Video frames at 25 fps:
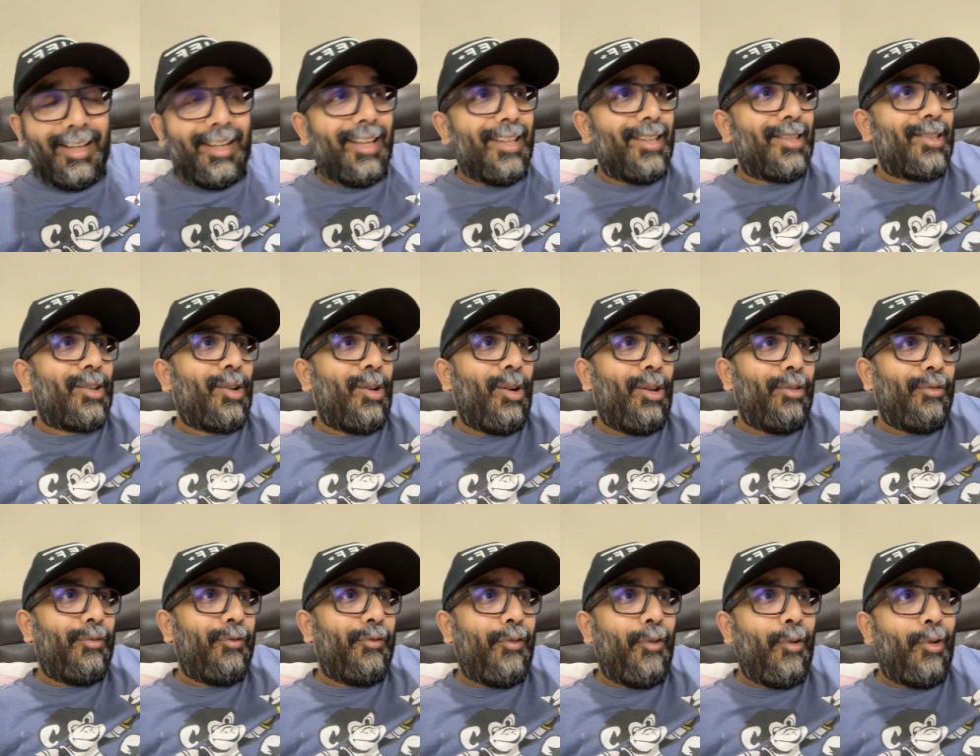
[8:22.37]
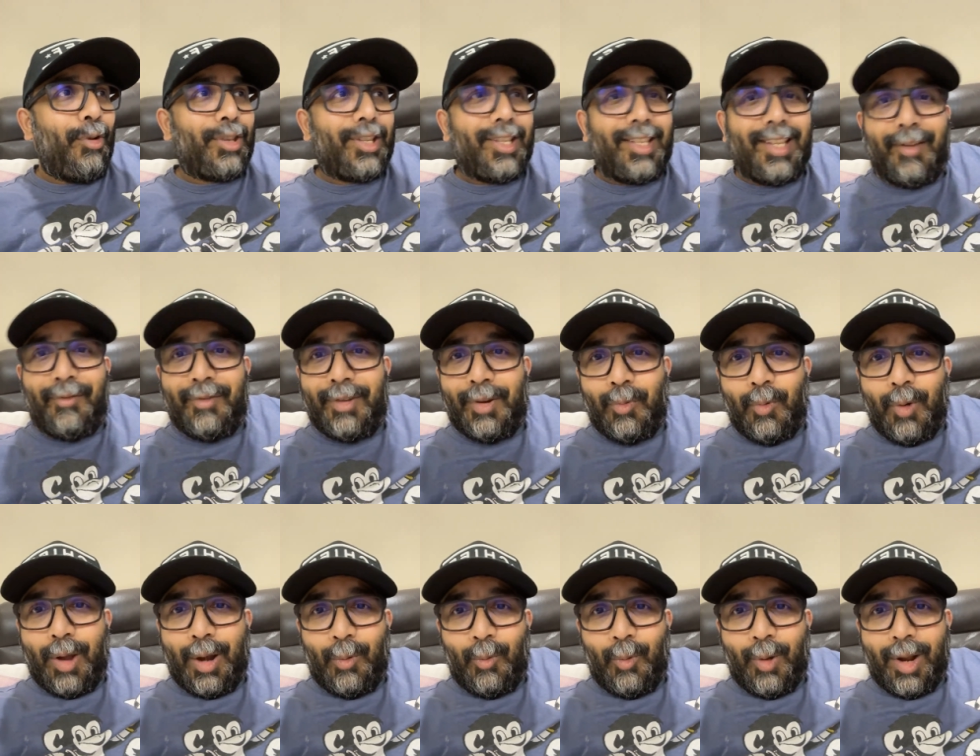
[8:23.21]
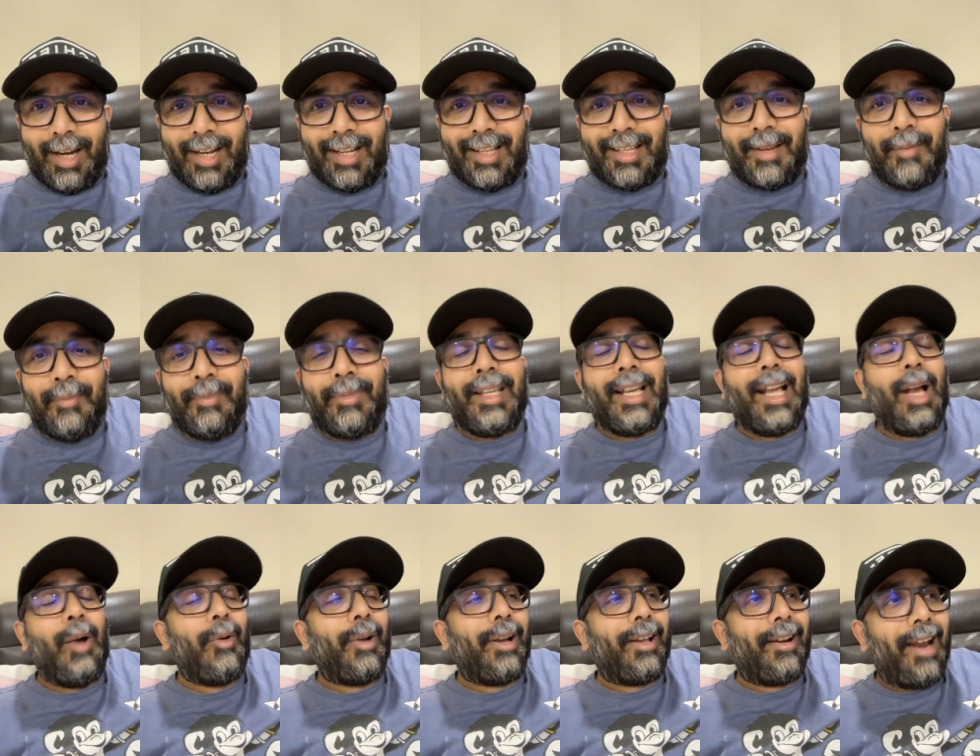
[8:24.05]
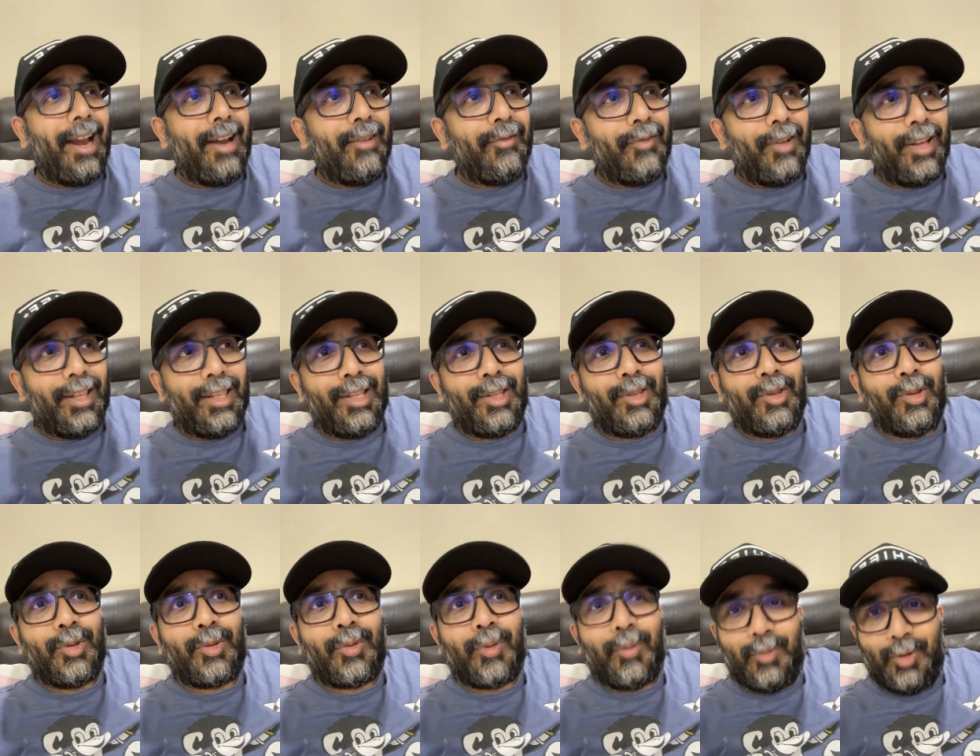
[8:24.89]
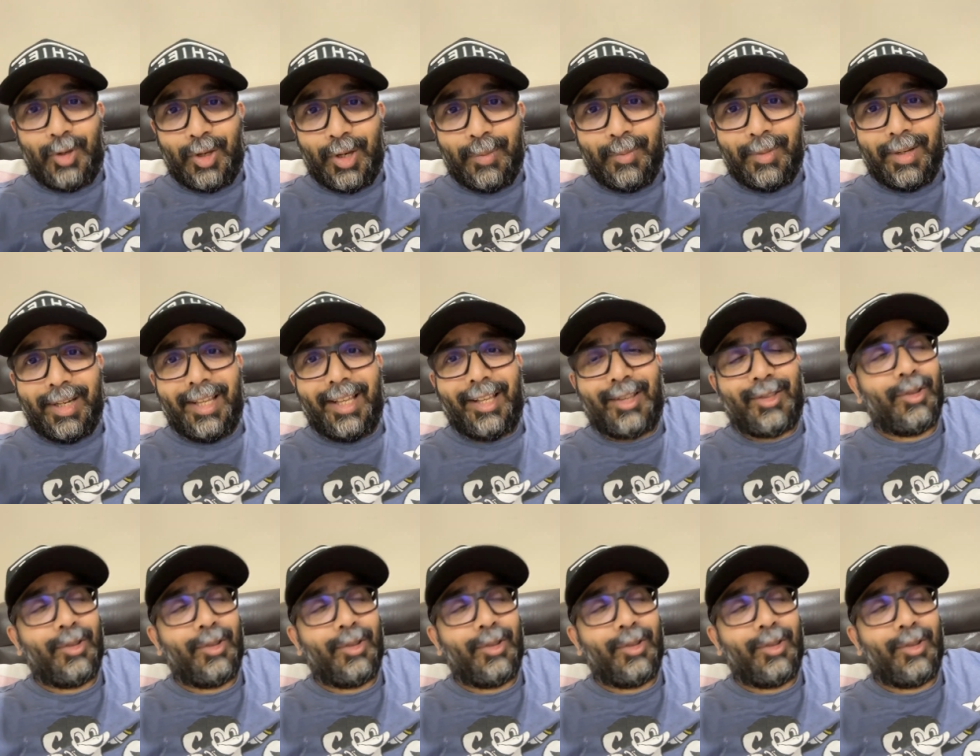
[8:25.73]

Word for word: It's called 4711, something our grandfathers used from Germany.